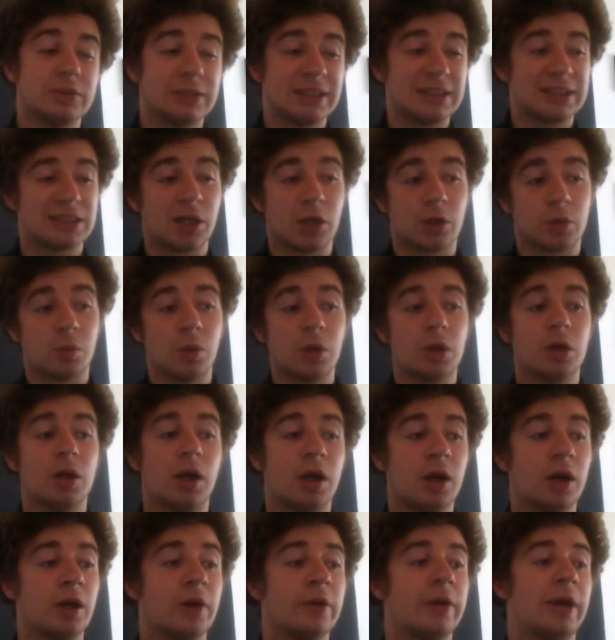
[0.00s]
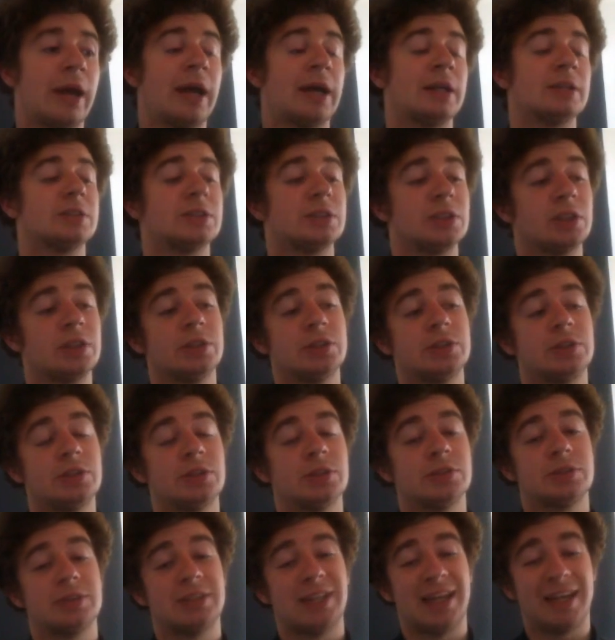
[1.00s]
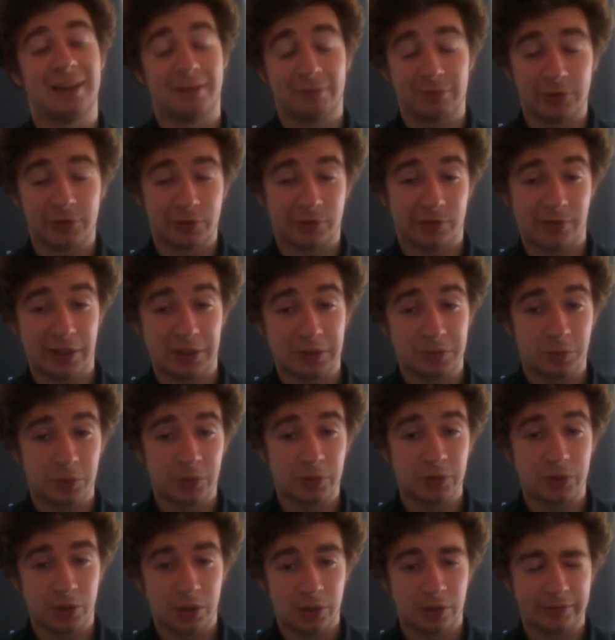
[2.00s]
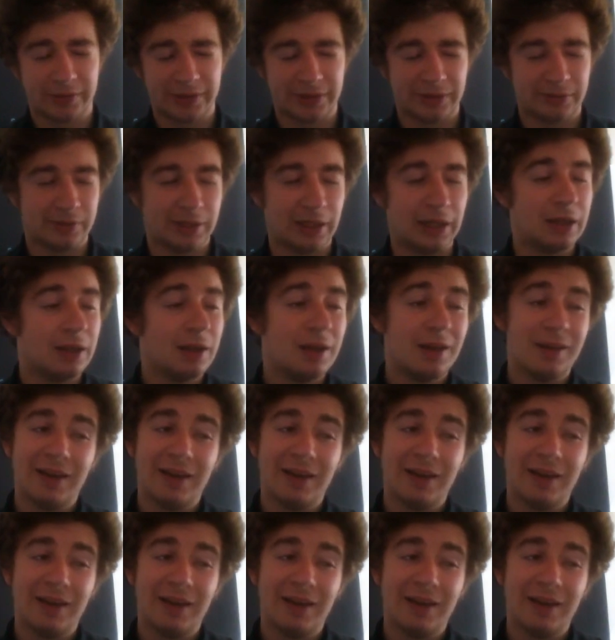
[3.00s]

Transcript: discard 1 card and search your deck for a grade 1 or lower unit.